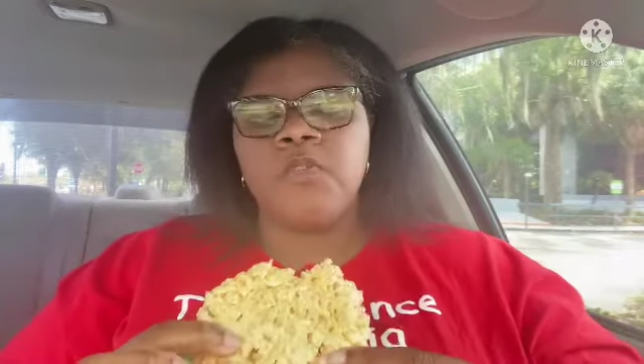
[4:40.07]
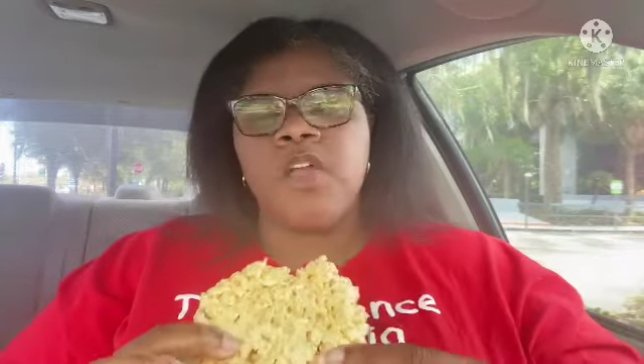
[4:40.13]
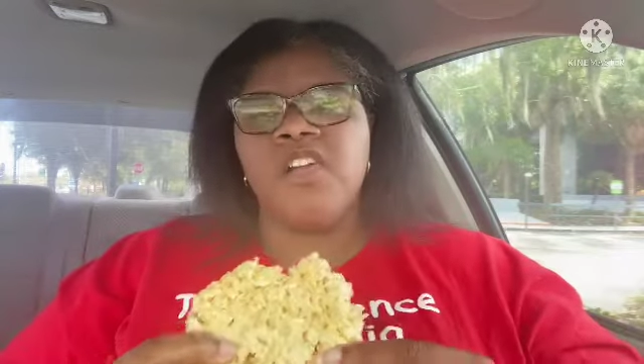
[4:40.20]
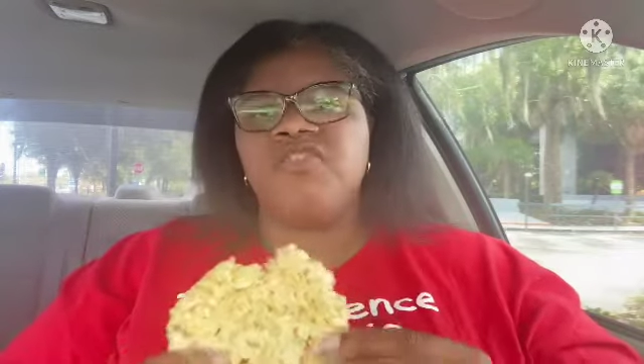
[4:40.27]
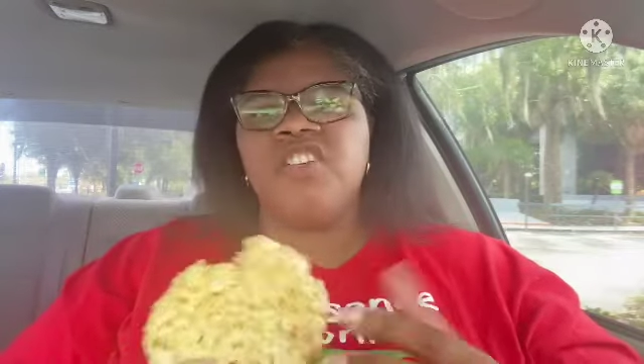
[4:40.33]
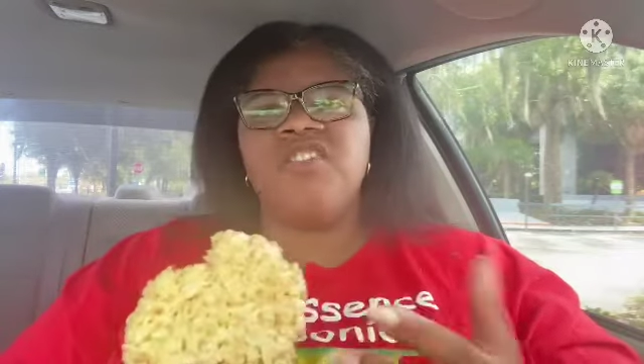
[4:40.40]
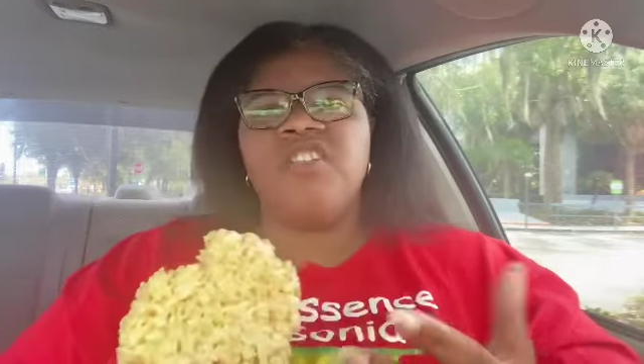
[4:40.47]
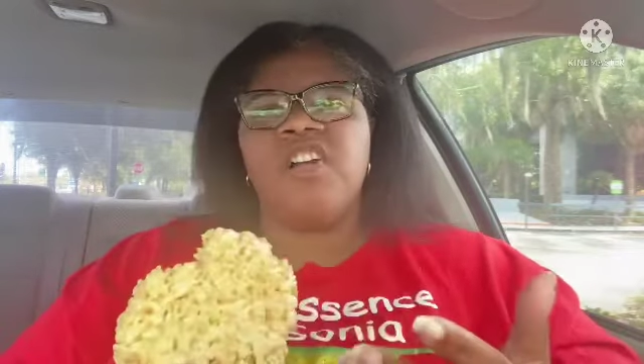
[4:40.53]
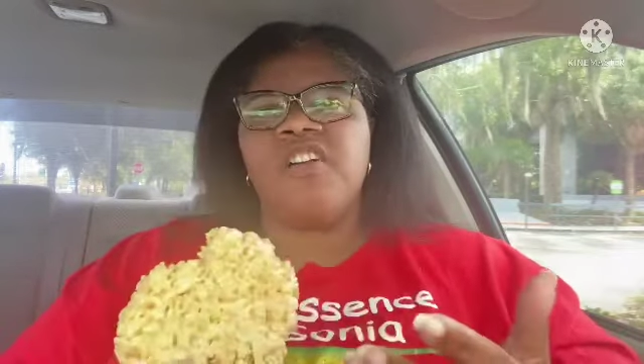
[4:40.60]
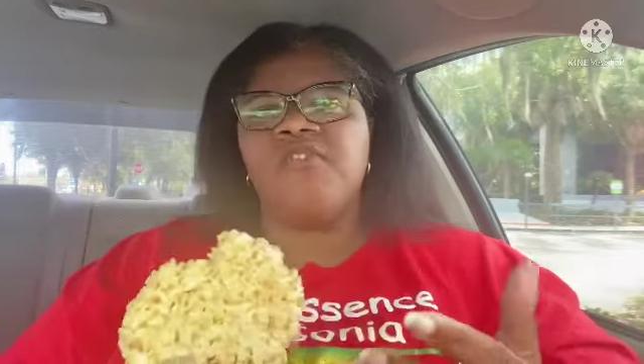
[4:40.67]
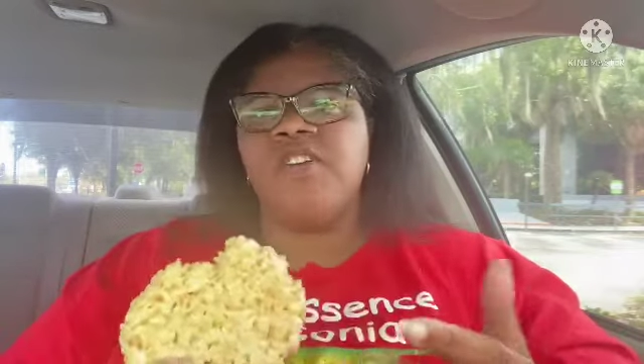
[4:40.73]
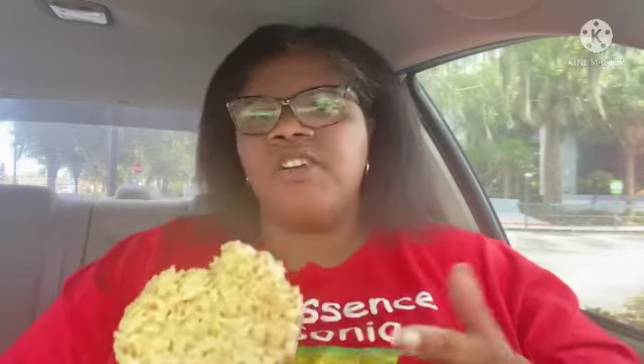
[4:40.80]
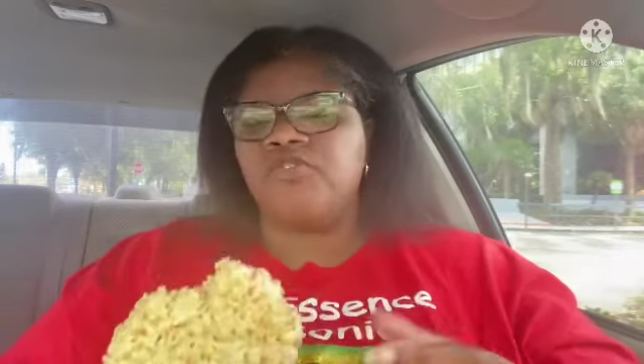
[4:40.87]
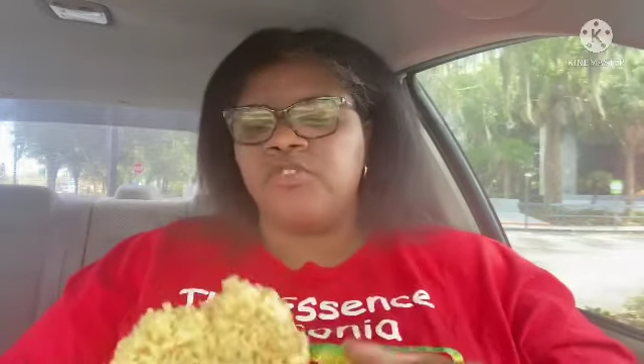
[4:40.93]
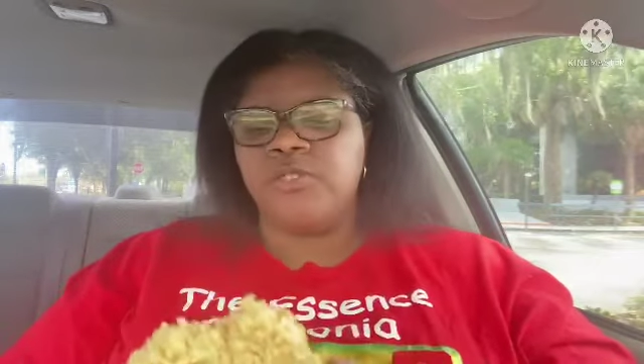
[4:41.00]
It tastes like a
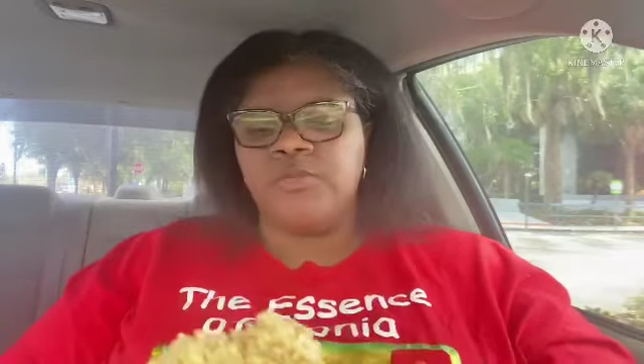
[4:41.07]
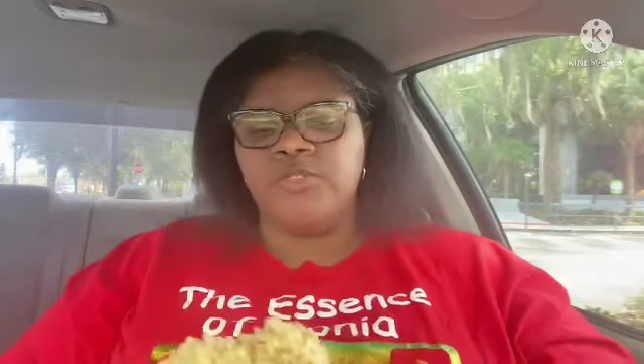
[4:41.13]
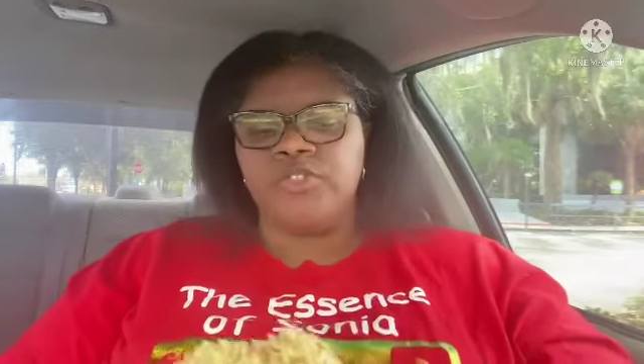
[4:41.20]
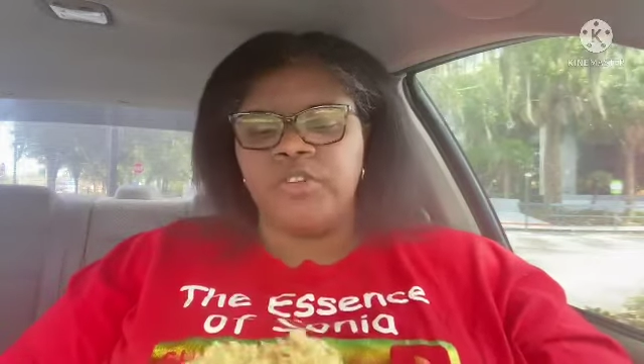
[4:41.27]
Rice Krispie